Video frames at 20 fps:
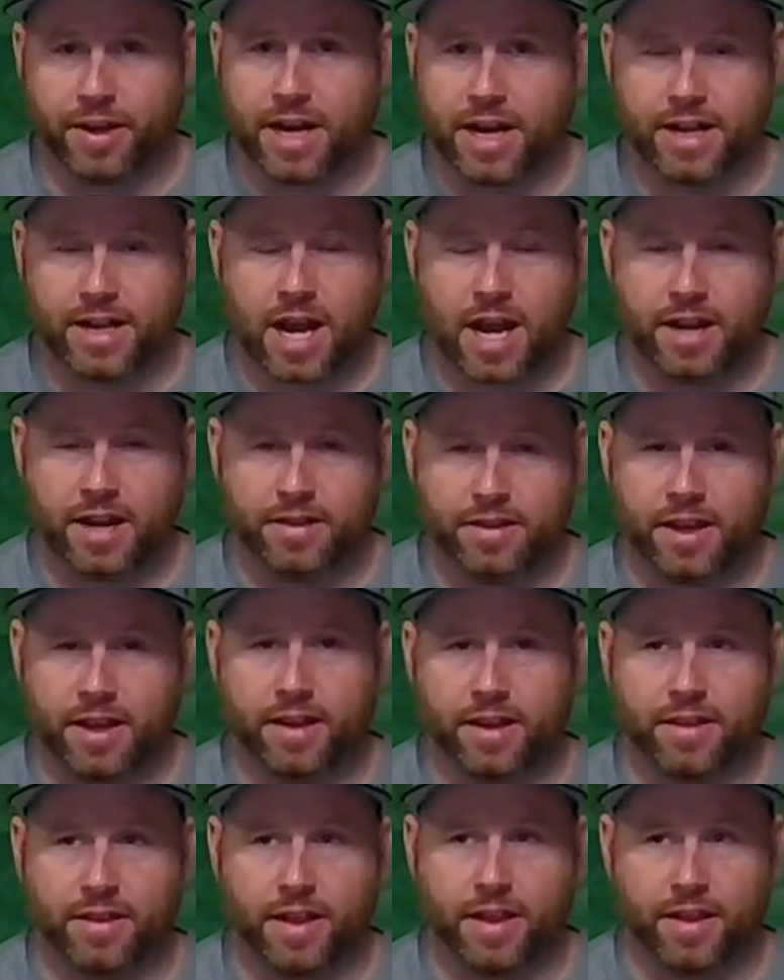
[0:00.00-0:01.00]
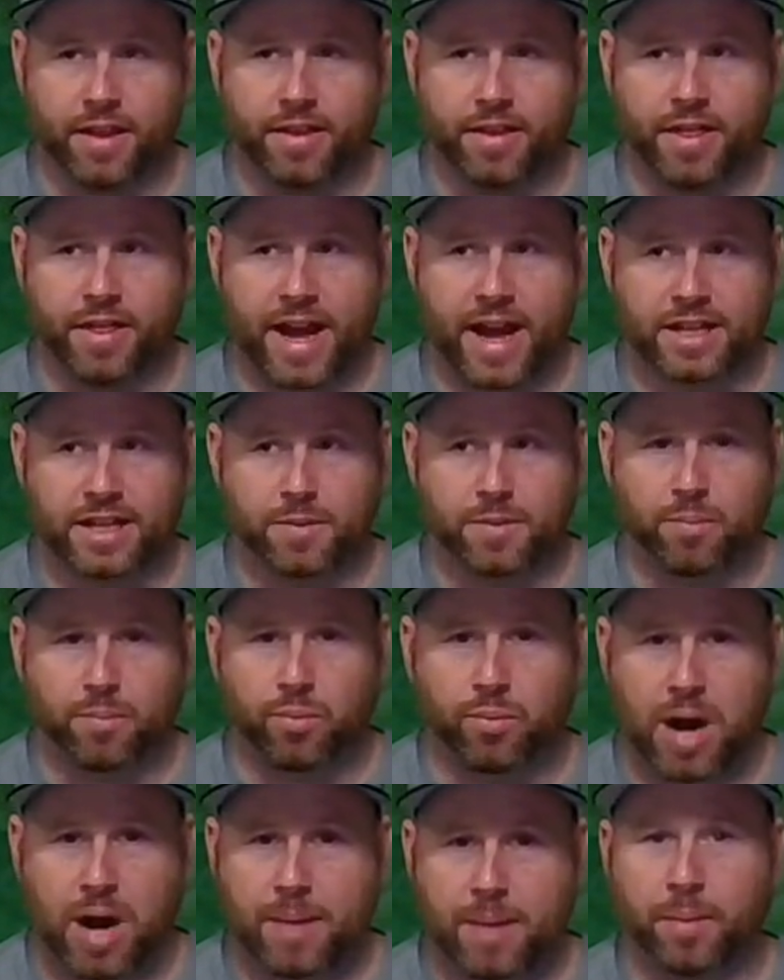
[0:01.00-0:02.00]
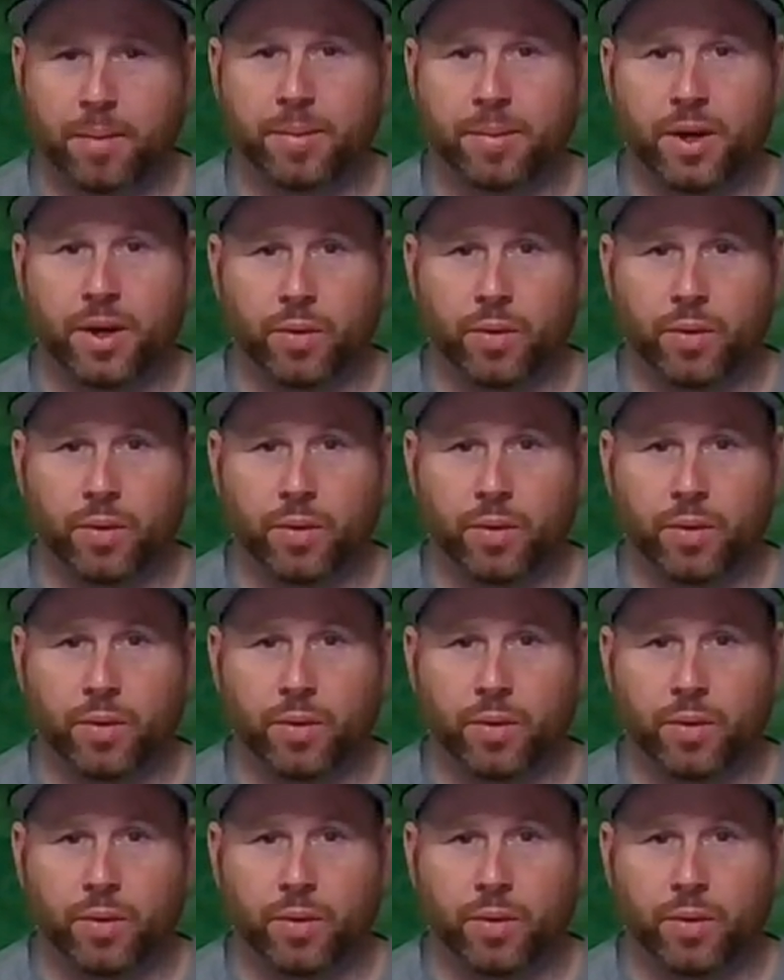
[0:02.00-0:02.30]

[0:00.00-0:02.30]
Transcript: I think that that's probably